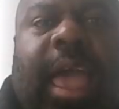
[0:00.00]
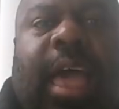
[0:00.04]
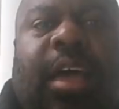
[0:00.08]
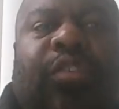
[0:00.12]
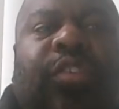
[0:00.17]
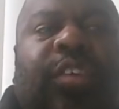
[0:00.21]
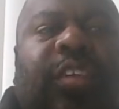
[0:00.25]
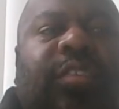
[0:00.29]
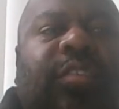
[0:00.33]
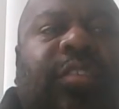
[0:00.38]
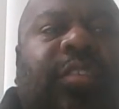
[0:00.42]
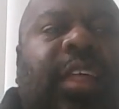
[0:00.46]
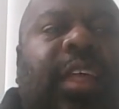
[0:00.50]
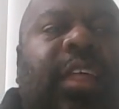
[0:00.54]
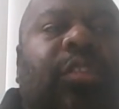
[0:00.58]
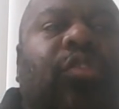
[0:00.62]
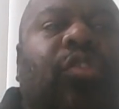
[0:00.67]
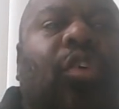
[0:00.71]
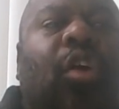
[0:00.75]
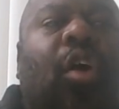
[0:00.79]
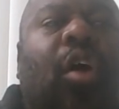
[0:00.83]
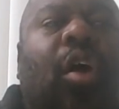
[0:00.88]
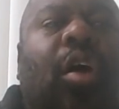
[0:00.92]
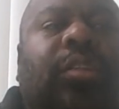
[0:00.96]
she's then
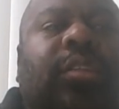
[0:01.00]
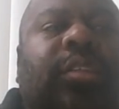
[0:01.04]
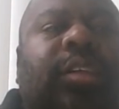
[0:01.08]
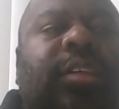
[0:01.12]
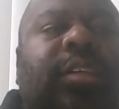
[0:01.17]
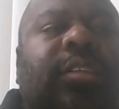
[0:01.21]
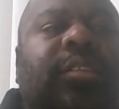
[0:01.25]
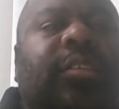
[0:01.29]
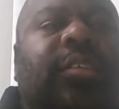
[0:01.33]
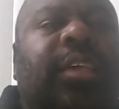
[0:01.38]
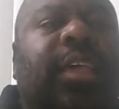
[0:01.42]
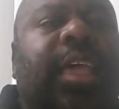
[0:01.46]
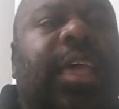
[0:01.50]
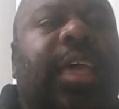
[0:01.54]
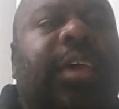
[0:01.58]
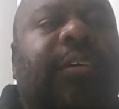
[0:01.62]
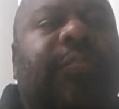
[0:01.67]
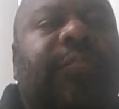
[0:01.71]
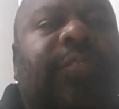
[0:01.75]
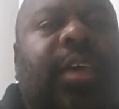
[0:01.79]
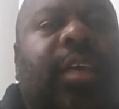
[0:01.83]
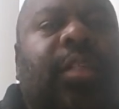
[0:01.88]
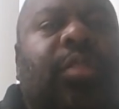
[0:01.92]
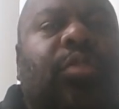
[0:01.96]
talked into
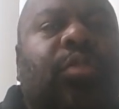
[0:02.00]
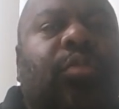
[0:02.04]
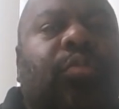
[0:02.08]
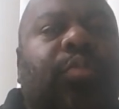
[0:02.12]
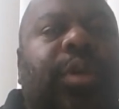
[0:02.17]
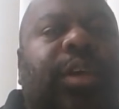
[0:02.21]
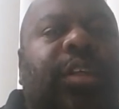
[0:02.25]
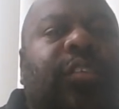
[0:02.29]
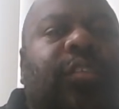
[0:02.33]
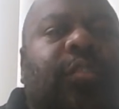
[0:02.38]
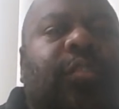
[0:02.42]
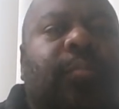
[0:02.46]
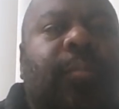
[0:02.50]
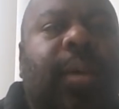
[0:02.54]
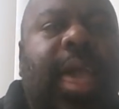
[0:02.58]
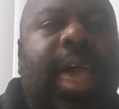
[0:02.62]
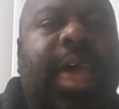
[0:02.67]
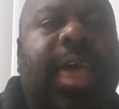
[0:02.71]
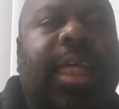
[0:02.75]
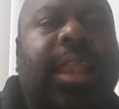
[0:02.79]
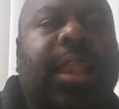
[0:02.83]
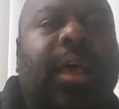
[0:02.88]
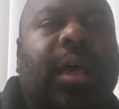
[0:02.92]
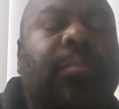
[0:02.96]
giving the rich
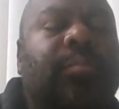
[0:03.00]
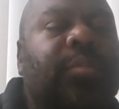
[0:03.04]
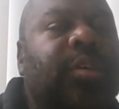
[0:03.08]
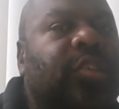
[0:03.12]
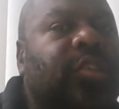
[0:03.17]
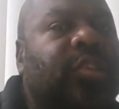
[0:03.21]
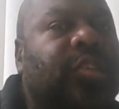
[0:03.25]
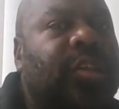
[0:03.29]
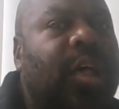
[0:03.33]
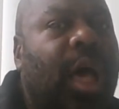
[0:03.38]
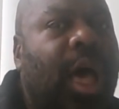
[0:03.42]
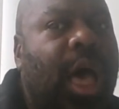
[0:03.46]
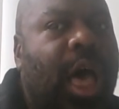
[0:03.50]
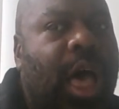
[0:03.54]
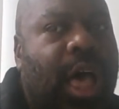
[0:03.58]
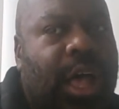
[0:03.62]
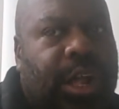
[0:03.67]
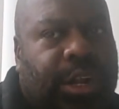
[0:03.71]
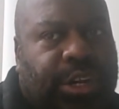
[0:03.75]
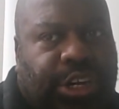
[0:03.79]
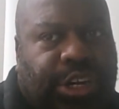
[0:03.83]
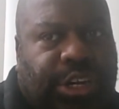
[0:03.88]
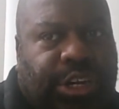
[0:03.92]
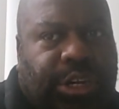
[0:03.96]
man a
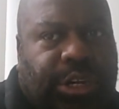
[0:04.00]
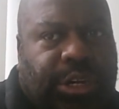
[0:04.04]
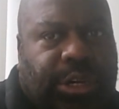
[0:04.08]
massage.